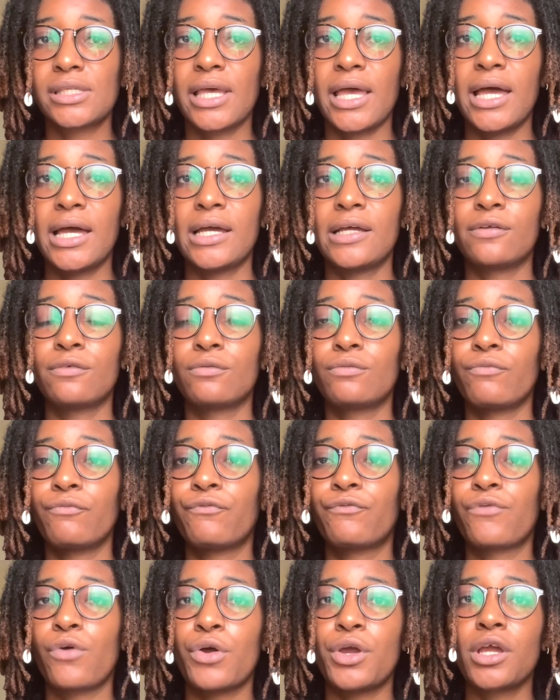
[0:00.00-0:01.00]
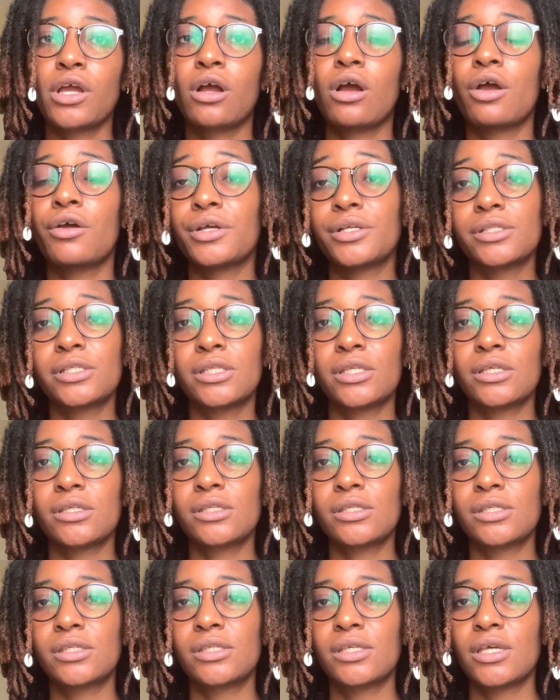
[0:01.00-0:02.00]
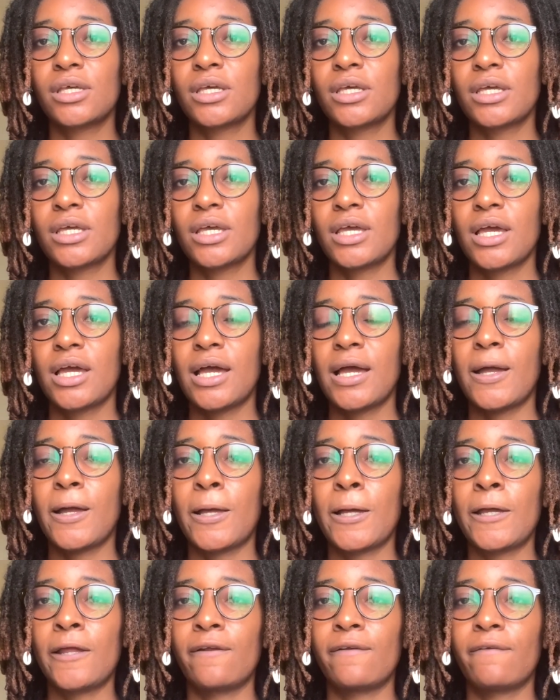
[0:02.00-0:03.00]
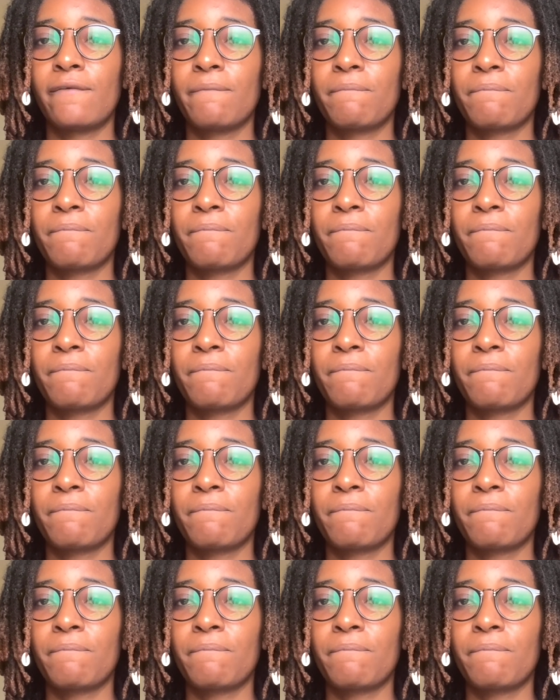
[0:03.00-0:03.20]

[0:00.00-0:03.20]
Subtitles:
and foreign currencies and